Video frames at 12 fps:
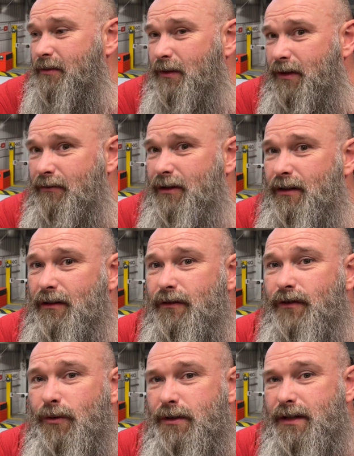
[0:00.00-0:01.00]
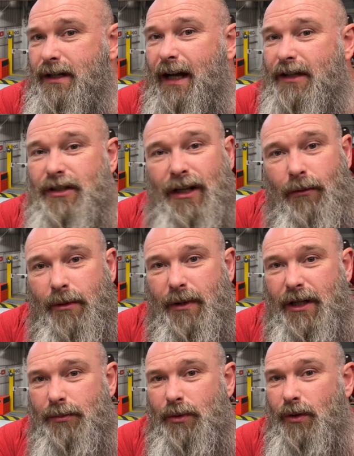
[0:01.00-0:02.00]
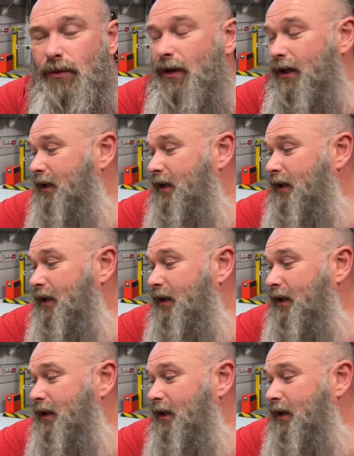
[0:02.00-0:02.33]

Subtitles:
when I really look forward to catching up with people.